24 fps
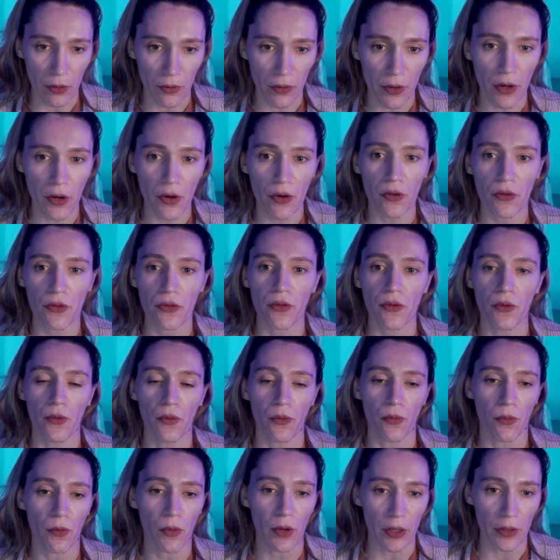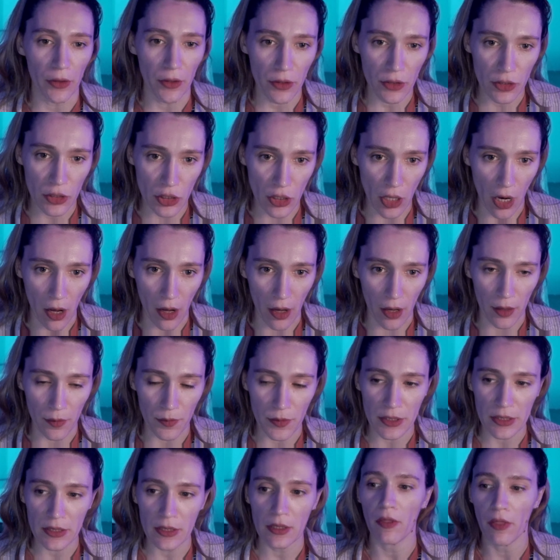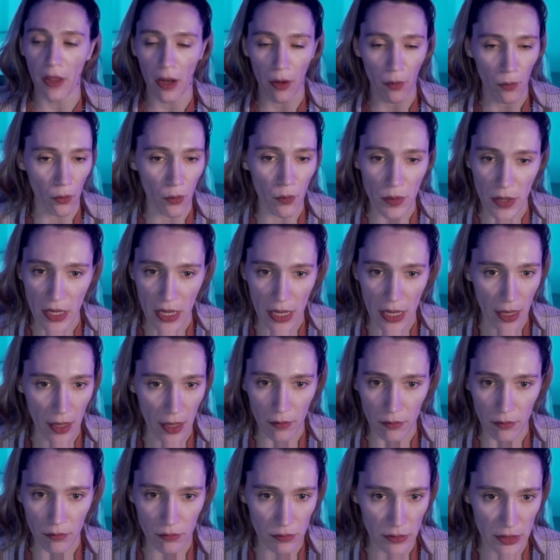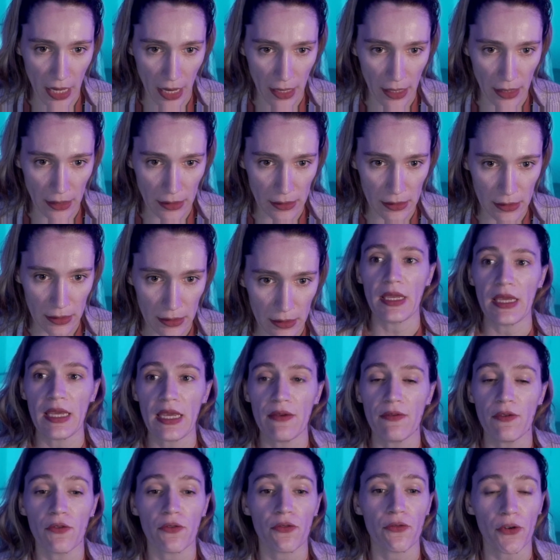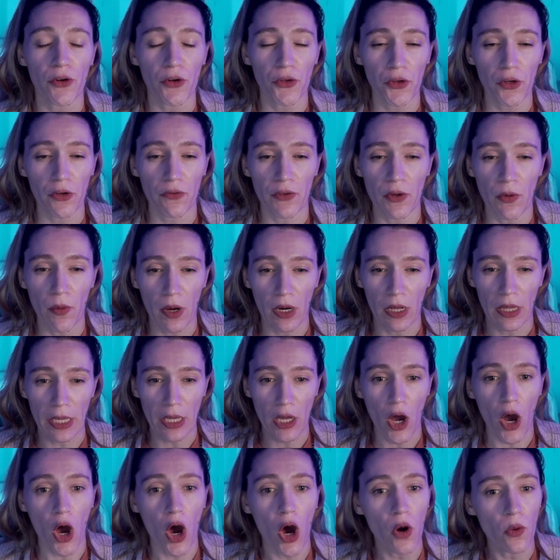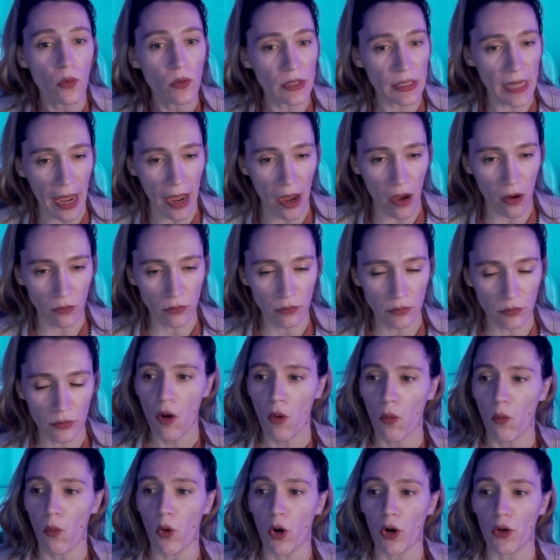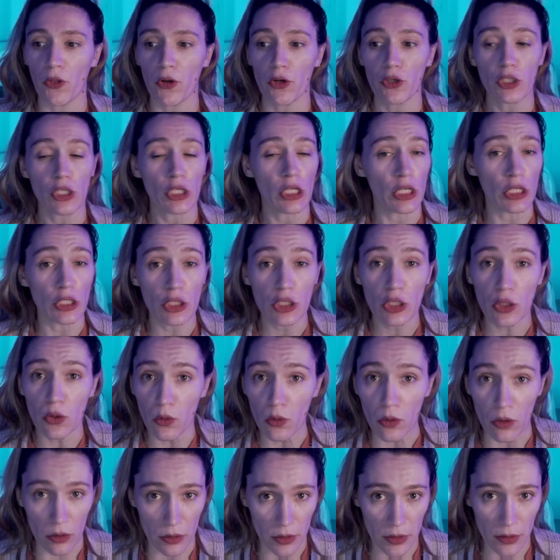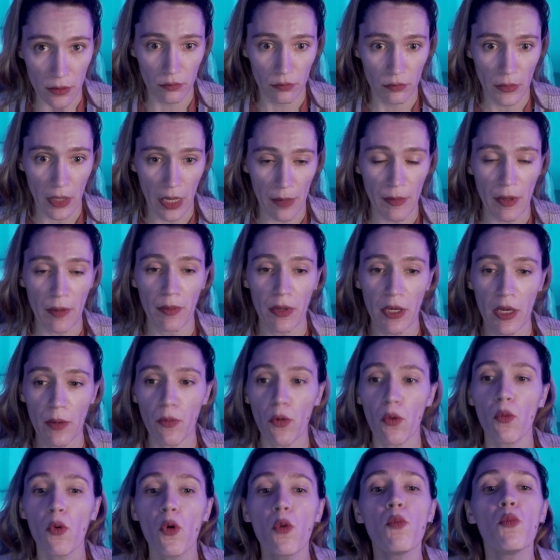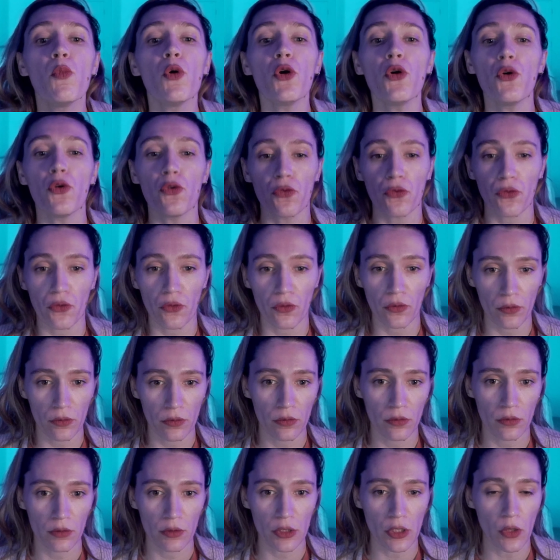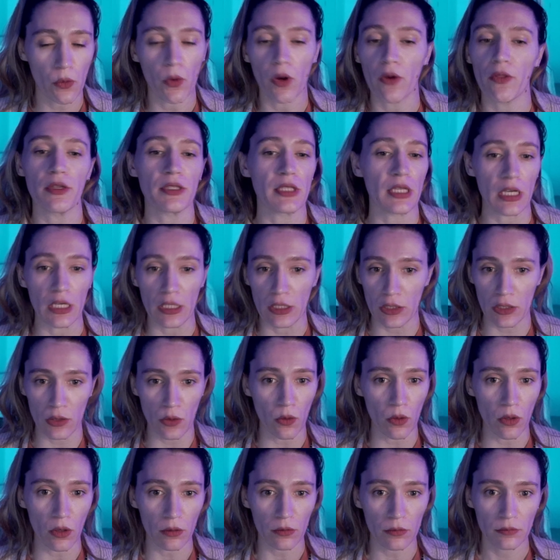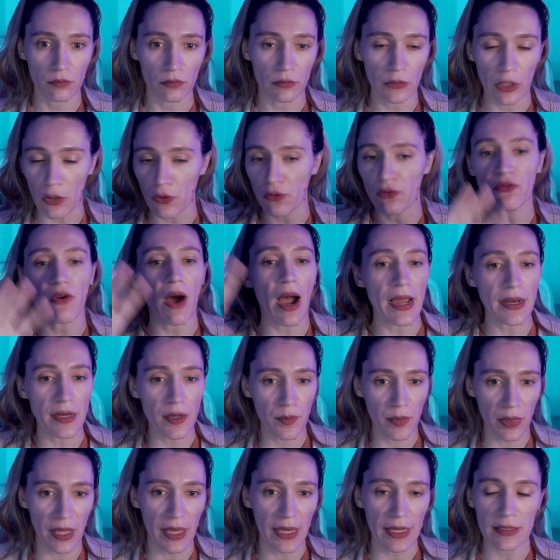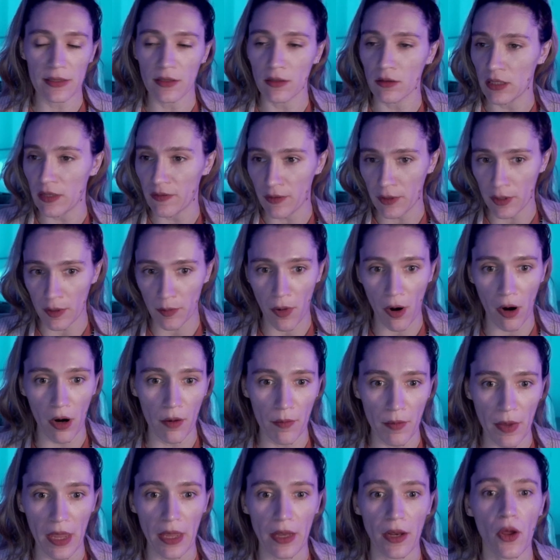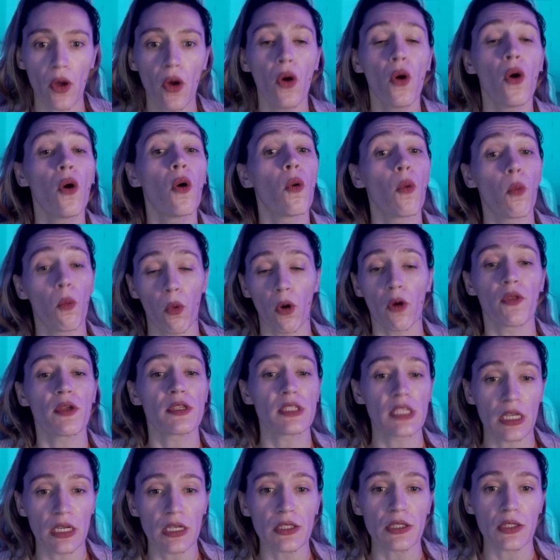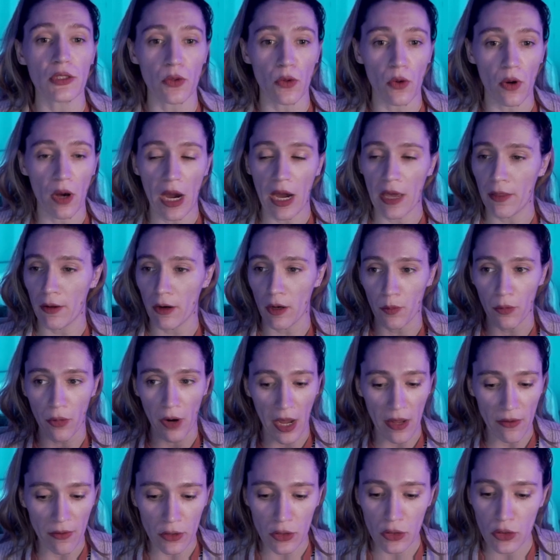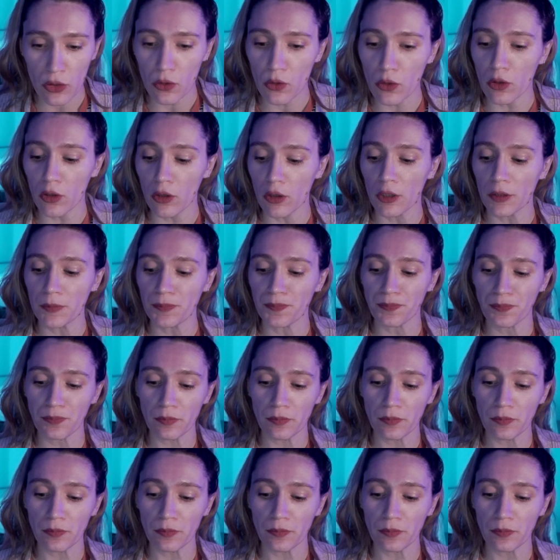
growth, where there's jobs, there will be tenants. Even further, if you want to like hone down, where there's good schools. I mean, people will move to where there's a good school. They'll find a place, live in an apartment where there's a good school, either a private school